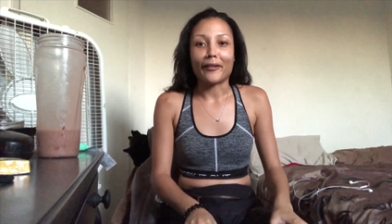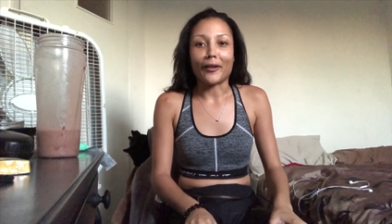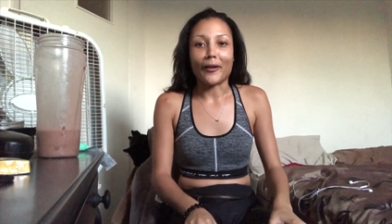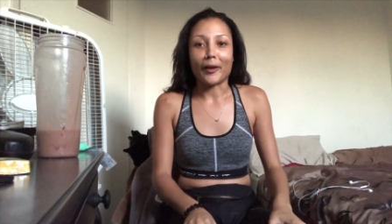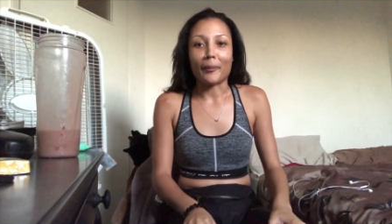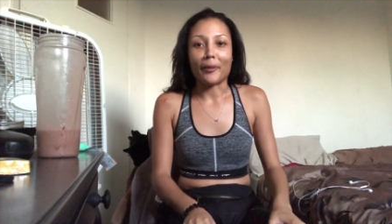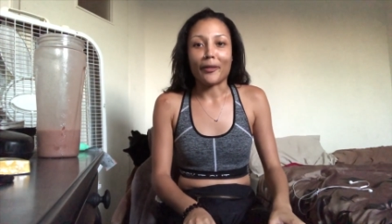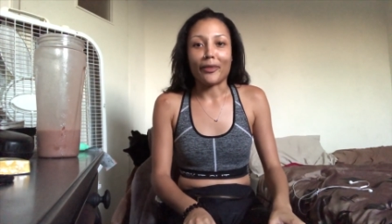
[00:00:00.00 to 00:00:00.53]

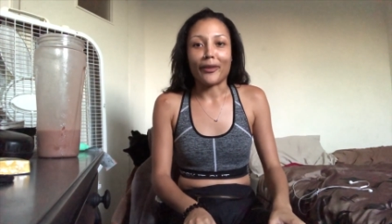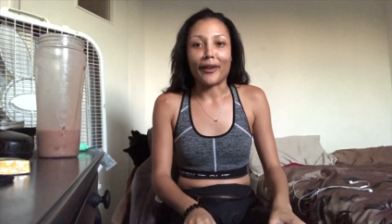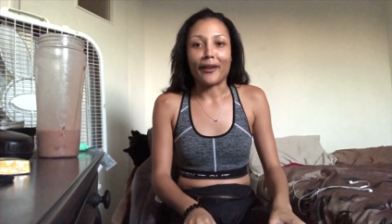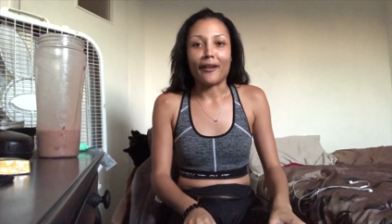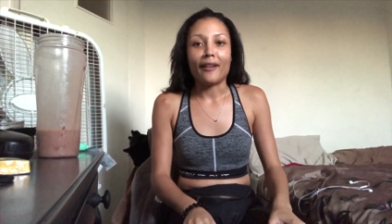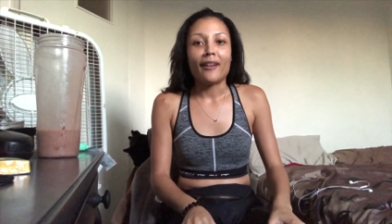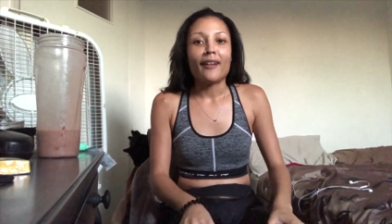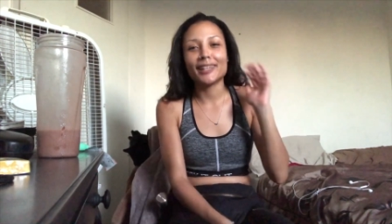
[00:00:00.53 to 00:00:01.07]
Sorry about
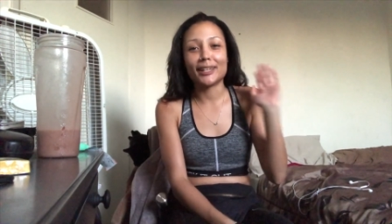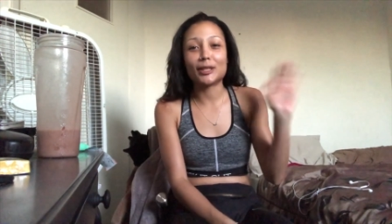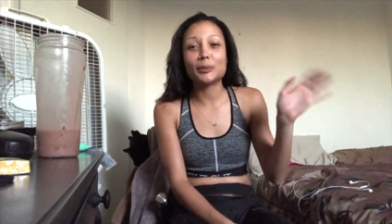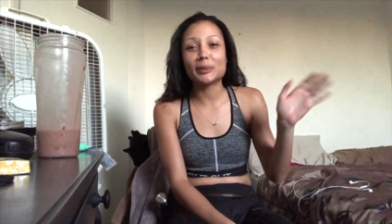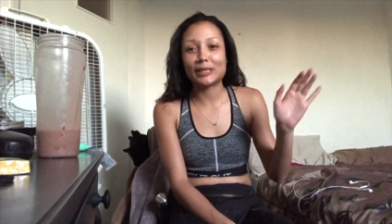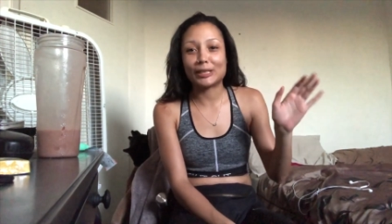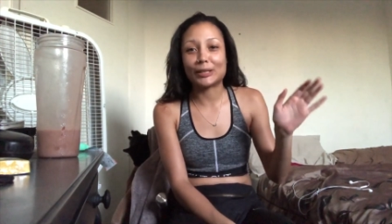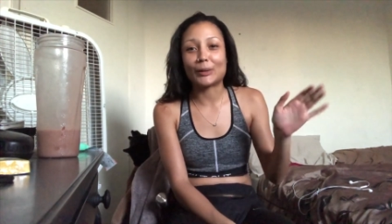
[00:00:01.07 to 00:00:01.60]
that. It'll
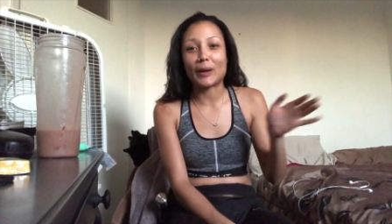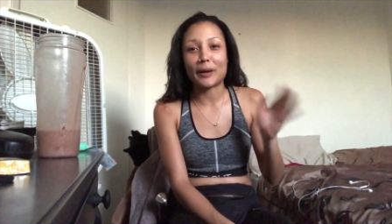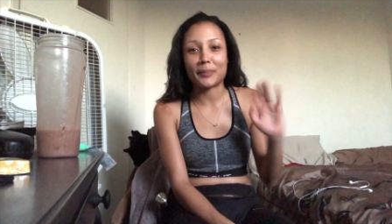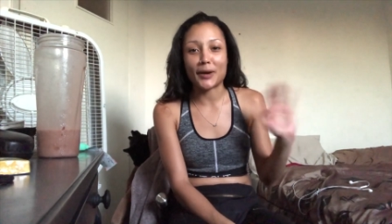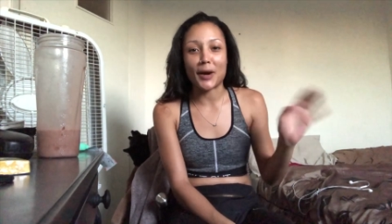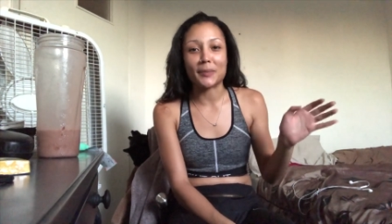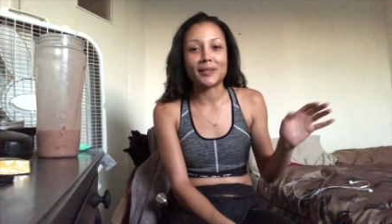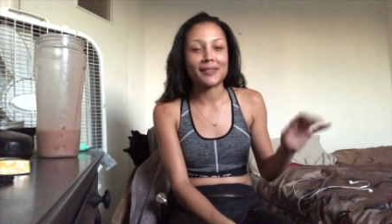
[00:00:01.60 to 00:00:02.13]
be cute, I
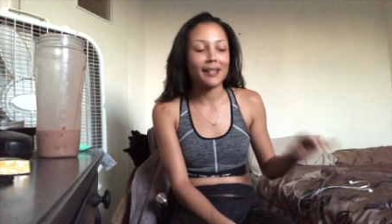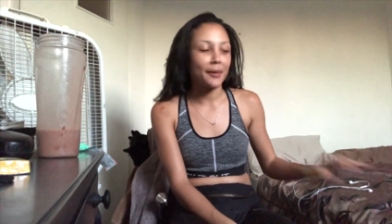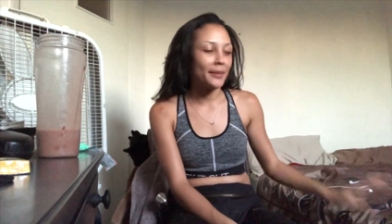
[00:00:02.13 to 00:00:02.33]
promise.